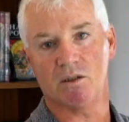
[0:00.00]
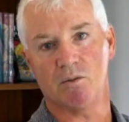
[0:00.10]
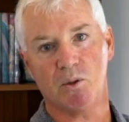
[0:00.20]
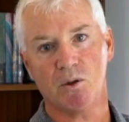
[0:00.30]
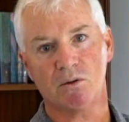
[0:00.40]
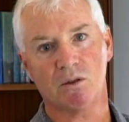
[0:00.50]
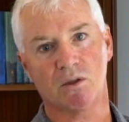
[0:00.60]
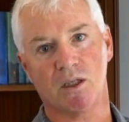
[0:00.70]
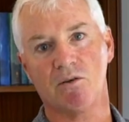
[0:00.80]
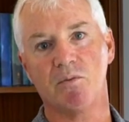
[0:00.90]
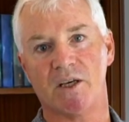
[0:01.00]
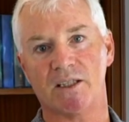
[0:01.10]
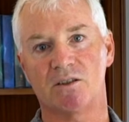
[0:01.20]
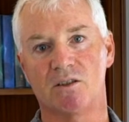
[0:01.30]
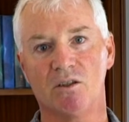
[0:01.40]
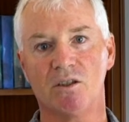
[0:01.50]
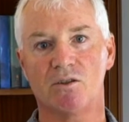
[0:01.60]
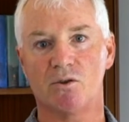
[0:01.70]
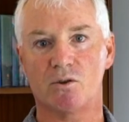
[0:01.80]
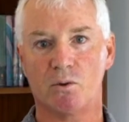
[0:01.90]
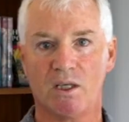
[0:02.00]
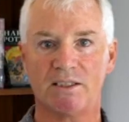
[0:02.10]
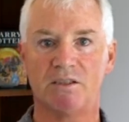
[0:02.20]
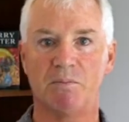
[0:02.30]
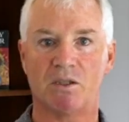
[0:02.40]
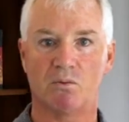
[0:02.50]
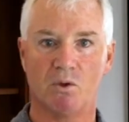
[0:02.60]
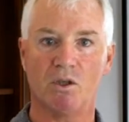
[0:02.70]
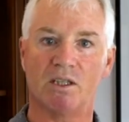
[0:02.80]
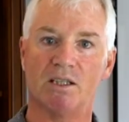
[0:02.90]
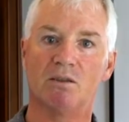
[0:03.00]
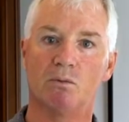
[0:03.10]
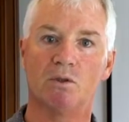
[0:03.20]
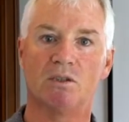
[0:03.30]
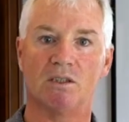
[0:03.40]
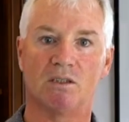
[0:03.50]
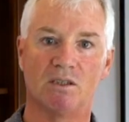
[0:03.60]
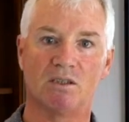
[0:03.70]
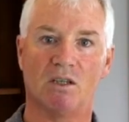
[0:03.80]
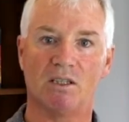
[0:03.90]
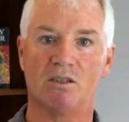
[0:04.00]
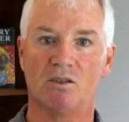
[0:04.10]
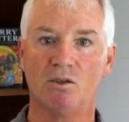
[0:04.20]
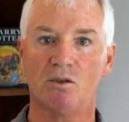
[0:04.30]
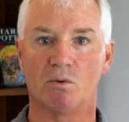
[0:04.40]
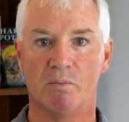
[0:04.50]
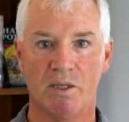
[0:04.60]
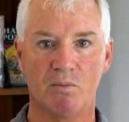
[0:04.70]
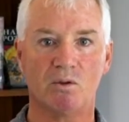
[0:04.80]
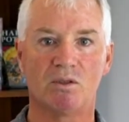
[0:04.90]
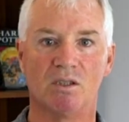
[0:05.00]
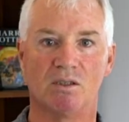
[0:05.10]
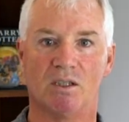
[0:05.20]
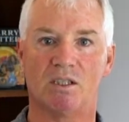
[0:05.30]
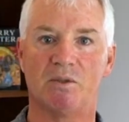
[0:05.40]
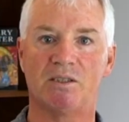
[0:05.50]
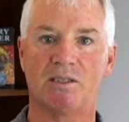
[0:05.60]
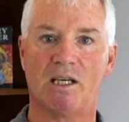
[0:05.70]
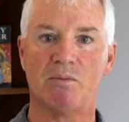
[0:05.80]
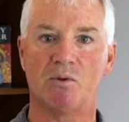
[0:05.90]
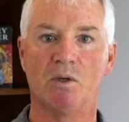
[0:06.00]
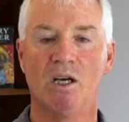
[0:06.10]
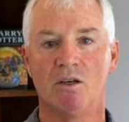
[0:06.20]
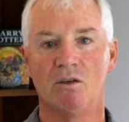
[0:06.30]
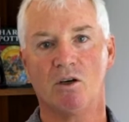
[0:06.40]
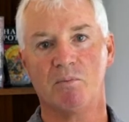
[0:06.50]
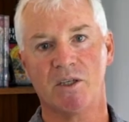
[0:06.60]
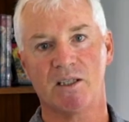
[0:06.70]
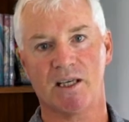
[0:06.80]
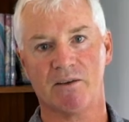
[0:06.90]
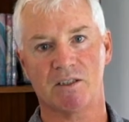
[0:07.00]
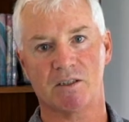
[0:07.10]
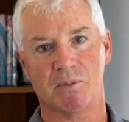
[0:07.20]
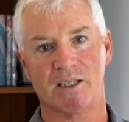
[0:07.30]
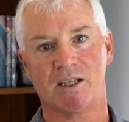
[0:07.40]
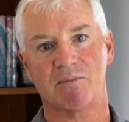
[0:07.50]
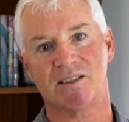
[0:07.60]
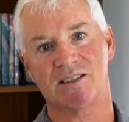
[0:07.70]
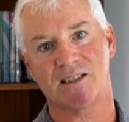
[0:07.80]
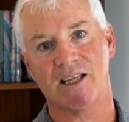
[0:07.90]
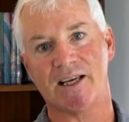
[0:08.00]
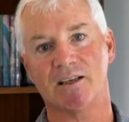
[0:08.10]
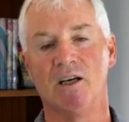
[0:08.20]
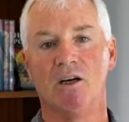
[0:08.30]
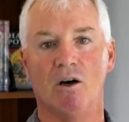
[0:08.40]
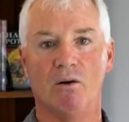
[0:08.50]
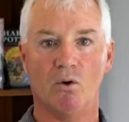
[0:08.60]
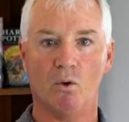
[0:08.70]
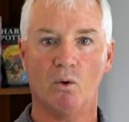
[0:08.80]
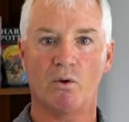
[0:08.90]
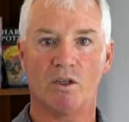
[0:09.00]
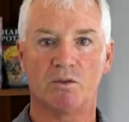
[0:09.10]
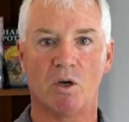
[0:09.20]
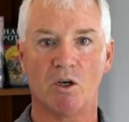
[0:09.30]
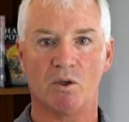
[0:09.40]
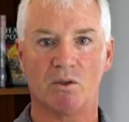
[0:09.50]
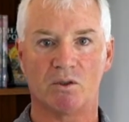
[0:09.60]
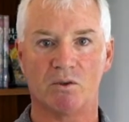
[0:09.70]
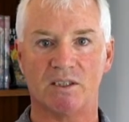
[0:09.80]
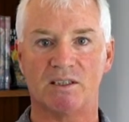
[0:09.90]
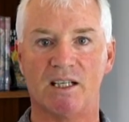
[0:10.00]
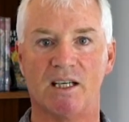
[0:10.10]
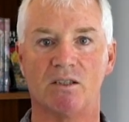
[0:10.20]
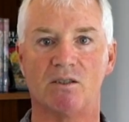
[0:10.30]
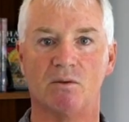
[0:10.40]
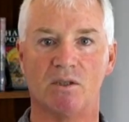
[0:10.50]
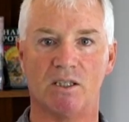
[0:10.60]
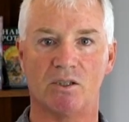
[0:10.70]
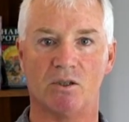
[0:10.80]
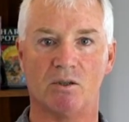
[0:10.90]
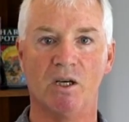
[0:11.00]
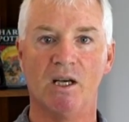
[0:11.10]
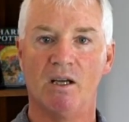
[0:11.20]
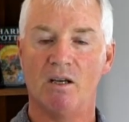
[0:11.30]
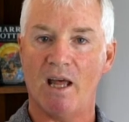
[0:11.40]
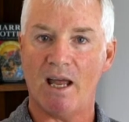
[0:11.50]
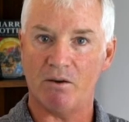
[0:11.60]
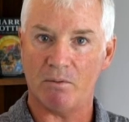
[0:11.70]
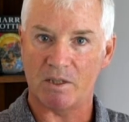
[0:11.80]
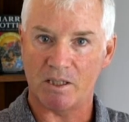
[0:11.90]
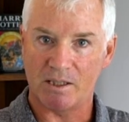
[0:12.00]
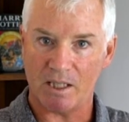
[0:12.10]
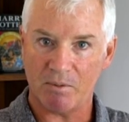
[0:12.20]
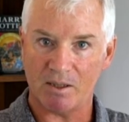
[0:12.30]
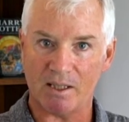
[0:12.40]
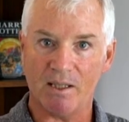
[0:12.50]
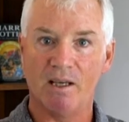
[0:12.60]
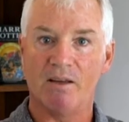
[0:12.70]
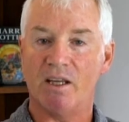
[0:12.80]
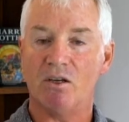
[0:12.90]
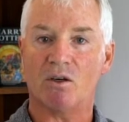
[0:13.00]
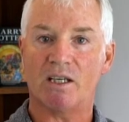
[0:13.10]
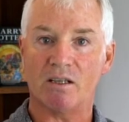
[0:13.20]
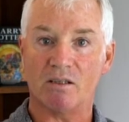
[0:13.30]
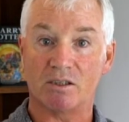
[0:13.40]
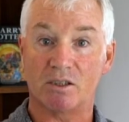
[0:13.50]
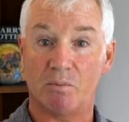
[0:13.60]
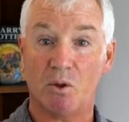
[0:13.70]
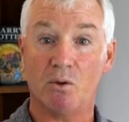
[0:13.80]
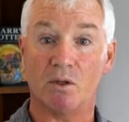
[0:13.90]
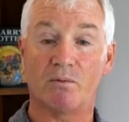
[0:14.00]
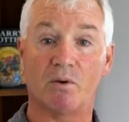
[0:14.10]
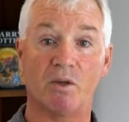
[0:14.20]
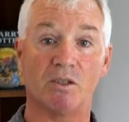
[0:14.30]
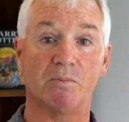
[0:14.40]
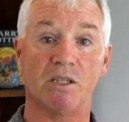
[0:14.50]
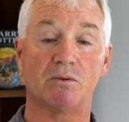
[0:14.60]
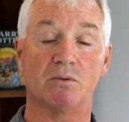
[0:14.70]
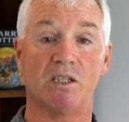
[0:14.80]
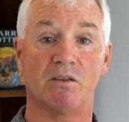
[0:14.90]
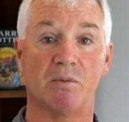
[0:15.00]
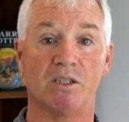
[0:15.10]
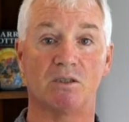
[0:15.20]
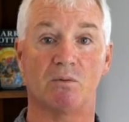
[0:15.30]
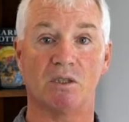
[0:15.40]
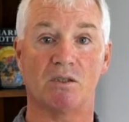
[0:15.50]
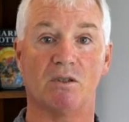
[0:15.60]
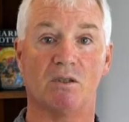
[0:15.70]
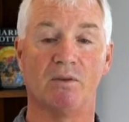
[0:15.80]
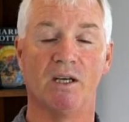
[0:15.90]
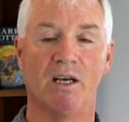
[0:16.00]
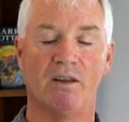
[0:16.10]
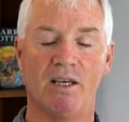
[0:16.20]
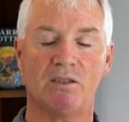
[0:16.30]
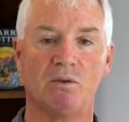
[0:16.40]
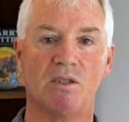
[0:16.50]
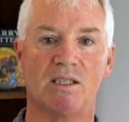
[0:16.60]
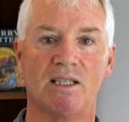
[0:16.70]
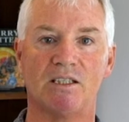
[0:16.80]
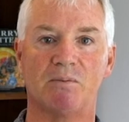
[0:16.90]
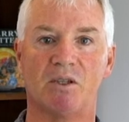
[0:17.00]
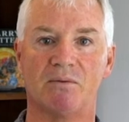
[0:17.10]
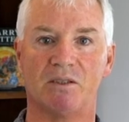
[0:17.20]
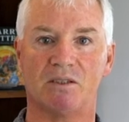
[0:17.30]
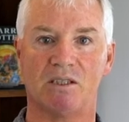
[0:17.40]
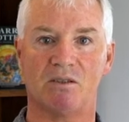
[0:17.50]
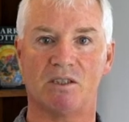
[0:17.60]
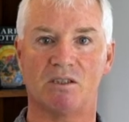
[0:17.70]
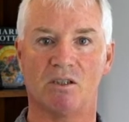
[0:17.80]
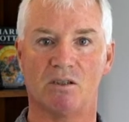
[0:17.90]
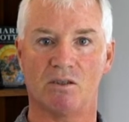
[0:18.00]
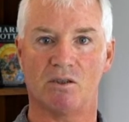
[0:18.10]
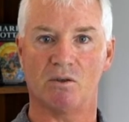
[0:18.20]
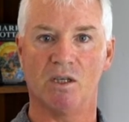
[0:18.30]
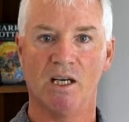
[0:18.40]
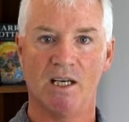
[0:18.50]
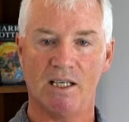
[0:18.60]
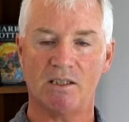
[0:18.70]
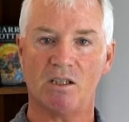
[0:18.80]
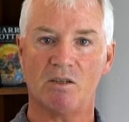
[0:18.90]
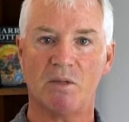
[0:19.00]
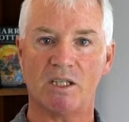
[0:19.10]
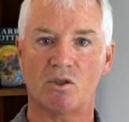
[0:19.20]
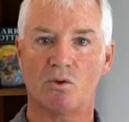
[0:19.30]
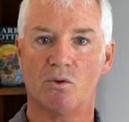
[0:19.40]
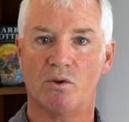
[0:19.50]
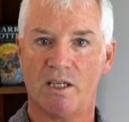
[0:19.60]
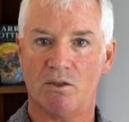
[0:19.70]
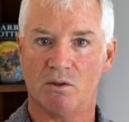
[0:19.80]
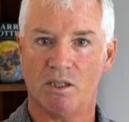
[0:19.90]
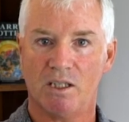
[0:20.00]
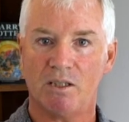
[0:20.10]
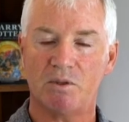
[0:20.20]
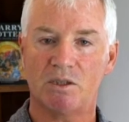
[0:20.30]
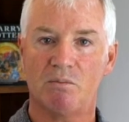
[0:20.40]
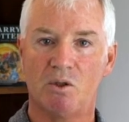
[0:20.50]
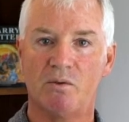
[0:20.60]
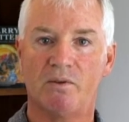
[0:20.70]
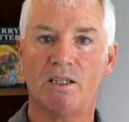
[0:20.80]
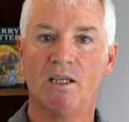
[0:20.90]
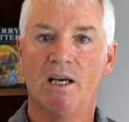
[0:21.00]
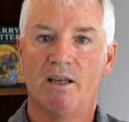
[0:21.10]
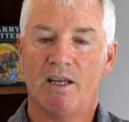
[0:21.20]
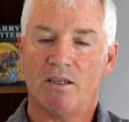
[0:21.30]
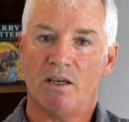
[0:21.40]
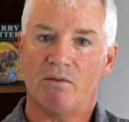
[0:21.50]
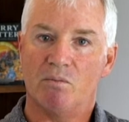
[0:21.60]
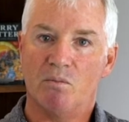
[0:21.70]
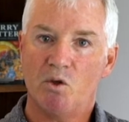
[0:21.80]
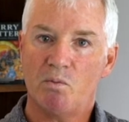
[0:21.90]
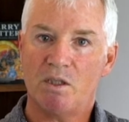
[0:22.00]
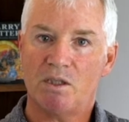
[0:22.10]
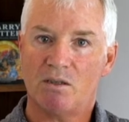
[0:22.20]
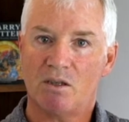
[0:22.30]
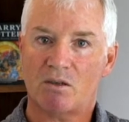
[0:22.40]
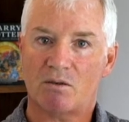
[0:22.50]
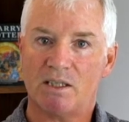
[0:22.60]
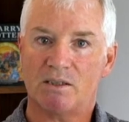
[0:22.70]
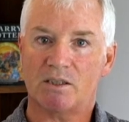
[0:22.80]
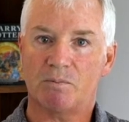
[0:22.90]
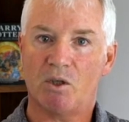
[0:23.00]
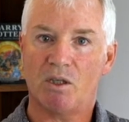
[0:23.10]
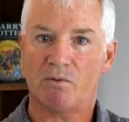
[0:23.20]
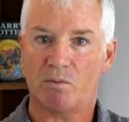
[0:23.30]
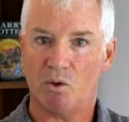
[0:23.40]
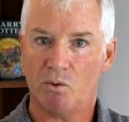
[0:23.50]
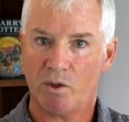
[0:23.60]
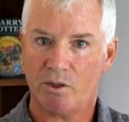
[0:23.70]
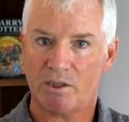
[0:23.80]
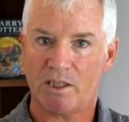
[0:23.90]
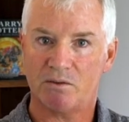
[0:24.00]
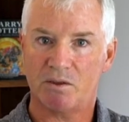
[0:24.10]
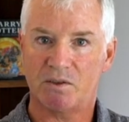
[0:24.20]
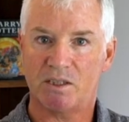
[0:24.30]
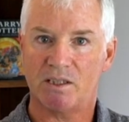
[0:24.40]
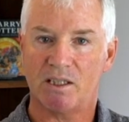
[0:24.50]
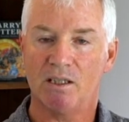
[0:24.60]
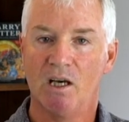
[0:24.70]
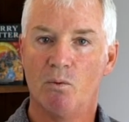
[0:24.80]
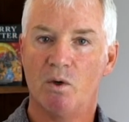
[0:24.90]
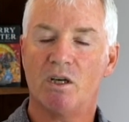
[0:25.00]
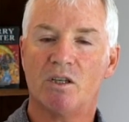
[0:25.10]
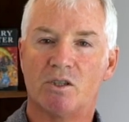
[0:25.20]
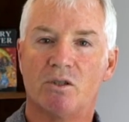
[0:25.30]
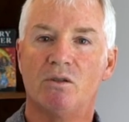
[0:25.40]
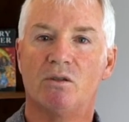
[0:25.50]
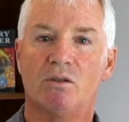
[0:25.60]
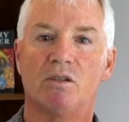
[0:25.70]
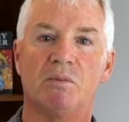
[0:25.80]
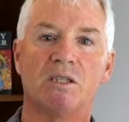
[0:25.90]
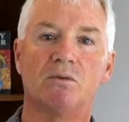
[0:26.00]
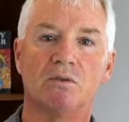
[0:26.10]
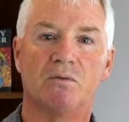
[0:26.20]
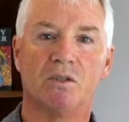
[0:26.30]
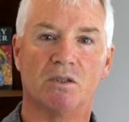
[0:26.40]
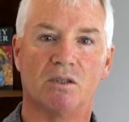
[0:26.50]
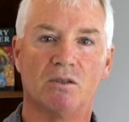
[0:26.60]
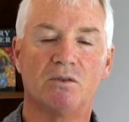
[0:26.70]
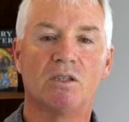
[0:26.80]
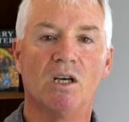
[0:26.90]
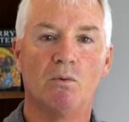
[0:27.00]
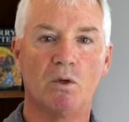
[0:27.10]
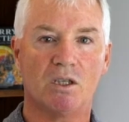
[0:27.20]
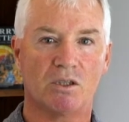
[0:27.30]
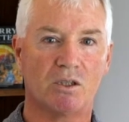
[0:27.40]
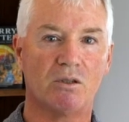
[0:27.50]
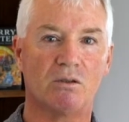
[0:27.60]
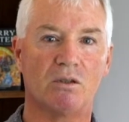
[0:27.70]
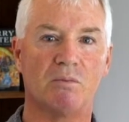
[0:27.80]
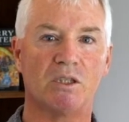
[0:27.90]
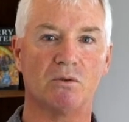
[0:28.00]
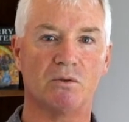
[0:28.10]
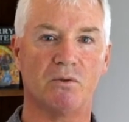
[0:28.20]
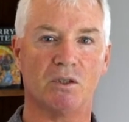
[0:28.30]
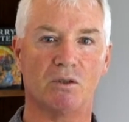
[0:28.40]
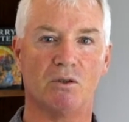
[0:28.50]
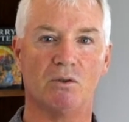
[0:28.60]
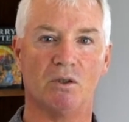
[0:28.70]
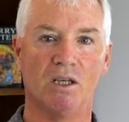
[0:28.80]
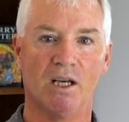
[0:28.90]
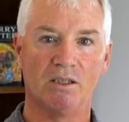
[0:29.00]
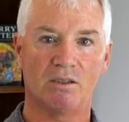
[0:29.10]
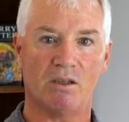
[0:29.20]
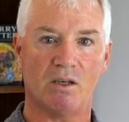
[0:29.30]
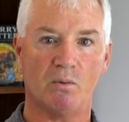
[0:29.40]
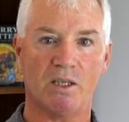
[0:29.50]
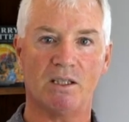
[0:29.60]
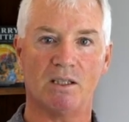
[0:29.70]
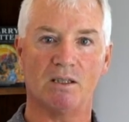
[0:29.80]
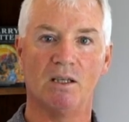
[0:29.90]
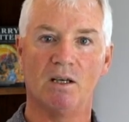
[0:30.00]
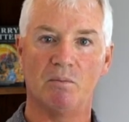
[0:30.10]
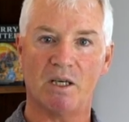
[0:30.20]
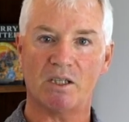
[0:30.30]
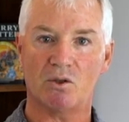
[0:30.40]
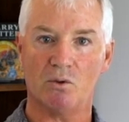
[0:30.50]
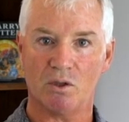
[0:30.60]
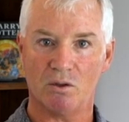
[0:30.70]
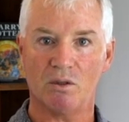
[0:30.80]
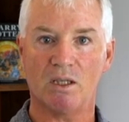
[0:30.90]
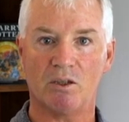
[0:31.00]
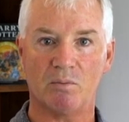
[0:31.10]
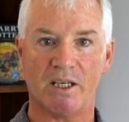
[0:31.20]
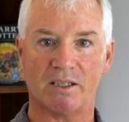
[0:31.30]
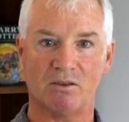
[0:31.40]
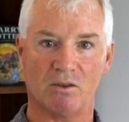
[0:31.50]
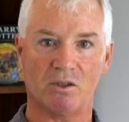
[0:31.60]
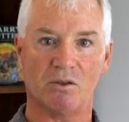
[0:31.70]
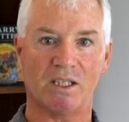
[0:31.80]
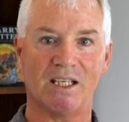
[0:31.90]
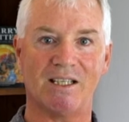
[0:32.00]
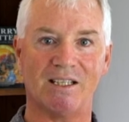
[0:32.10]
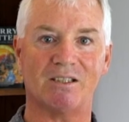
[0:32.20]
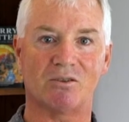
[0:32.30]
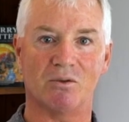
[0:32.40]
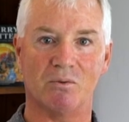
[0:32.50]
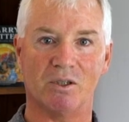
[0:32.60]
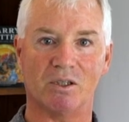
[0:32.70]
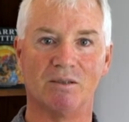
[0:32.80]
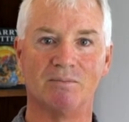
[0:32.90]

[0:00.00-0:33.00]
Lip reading: The poor old lower back's got to do twice as much work as it was designed to do. Remember, it was designed to be stable, not having to pick up the slack of all those mobile joints that aren't doing their job. And doubly, they're not getting the support from those muscles that have been switched off. That's what the Daily Spine Fit series is going to do. It's going to make sure that your hips are moving, that you have the movement in the thoracic spine from all those hours of sitting. We're going to turn on the muscles for your glutes. We're going to turn on the muscles for your core so that we can make sure your lower back's not doing any extra work.